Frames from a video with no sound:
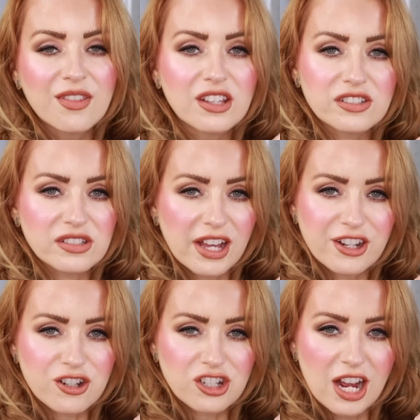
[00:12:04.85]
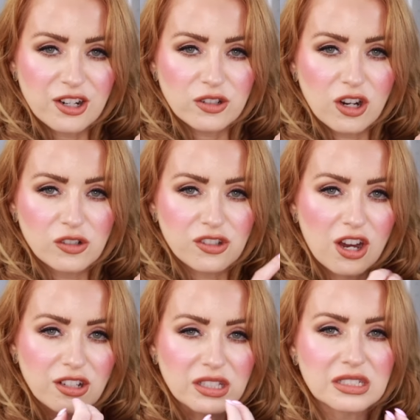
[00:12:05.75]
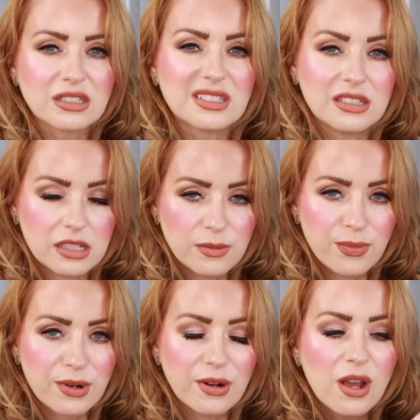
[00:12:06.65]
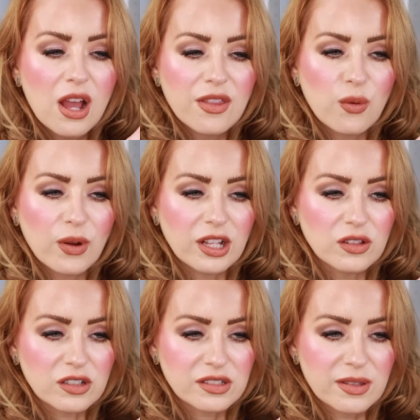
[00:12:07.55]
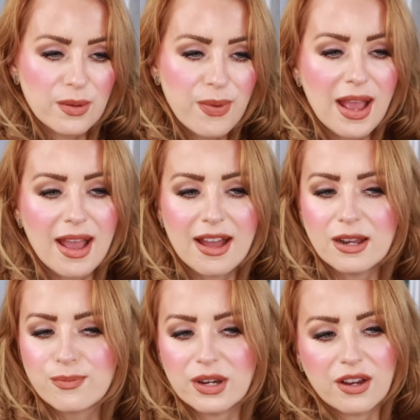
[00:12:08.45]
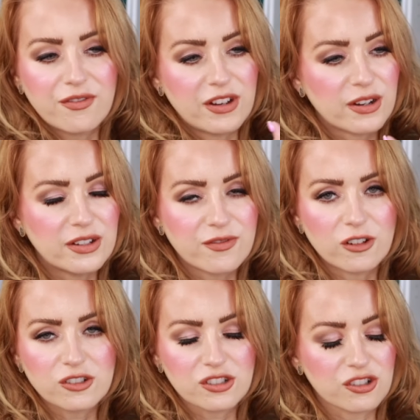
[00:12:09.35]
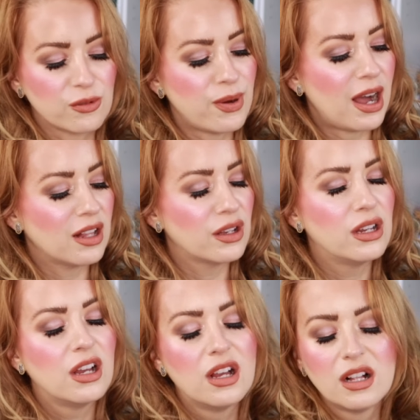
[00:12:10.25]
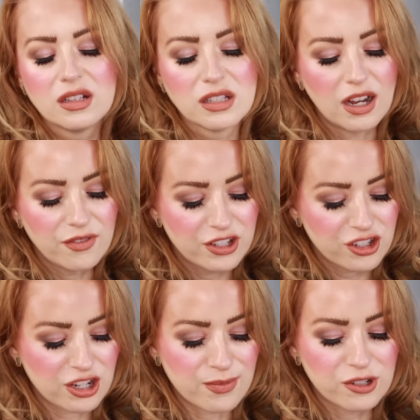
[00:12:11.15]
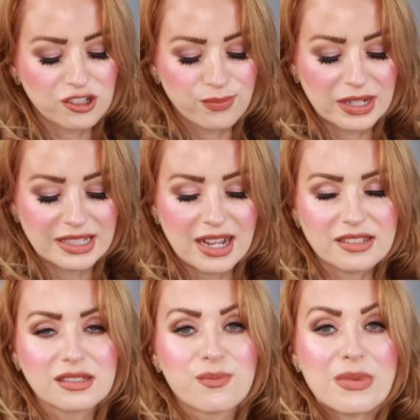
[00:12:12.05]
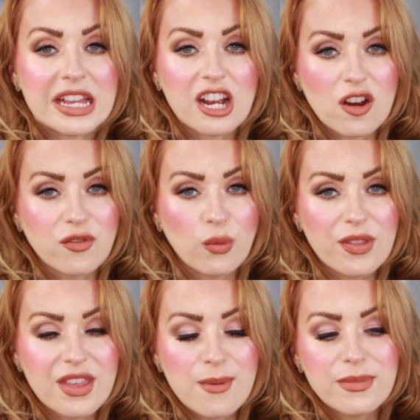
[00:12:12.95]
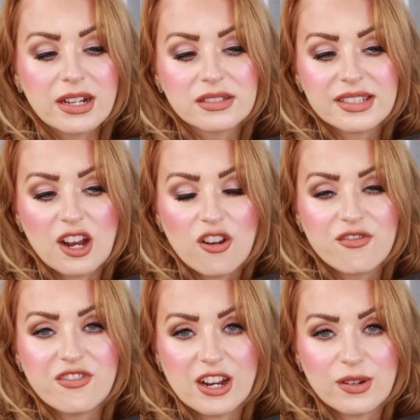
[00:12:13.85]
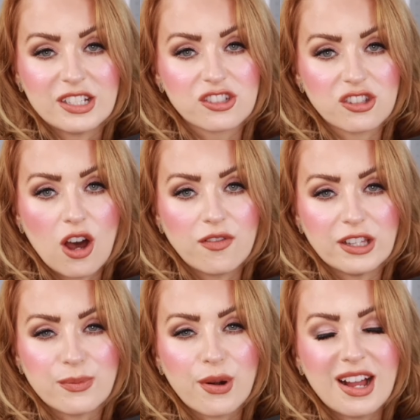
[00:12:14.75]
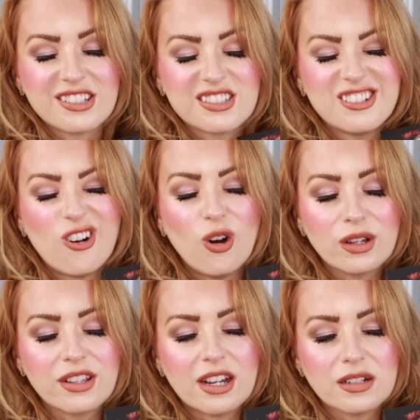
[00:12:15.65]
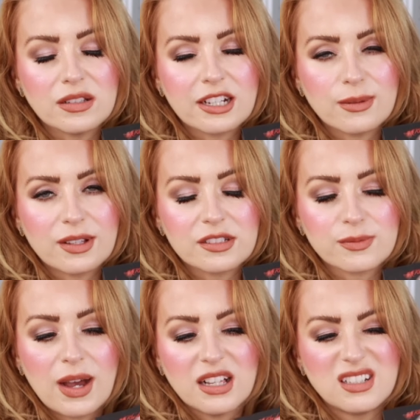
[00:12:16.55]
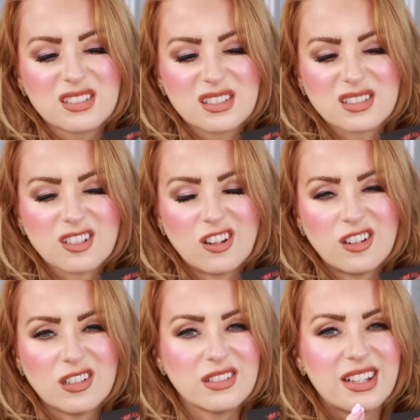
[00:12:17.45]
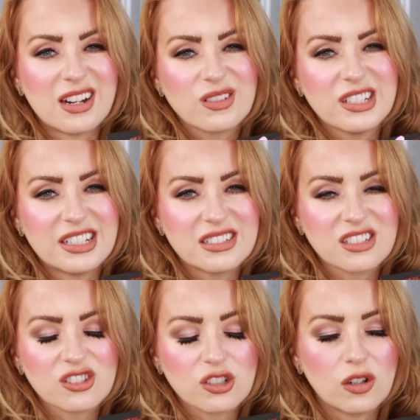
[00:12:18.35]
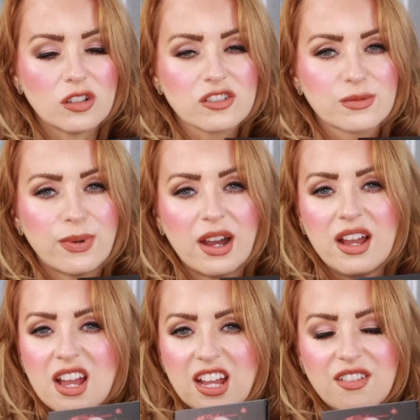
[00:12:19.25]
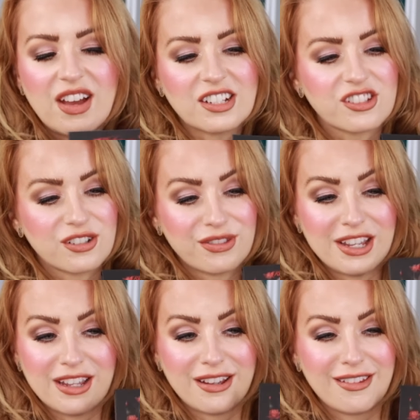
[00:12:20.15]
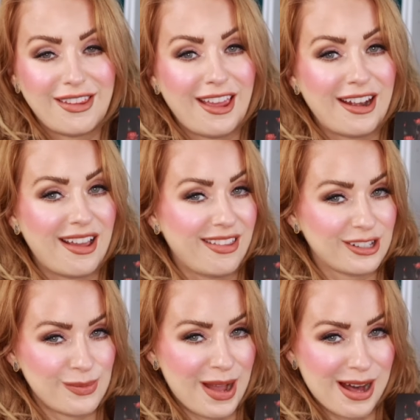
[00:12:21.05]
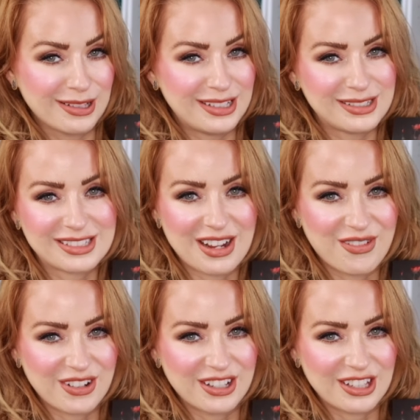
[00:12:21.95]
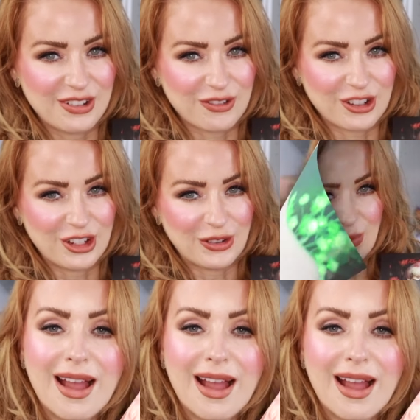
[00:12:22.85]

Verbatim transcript: This lighter shadow goes on a little deeper than what it looks in the pan, but a very versatile palette. Love the shimmers, but yes, be careful with them because they are very softly pressed. The only thing I don't like about this palette is the skull. Not really into skulls, but if that's your thing, then this palette is is definitely for you.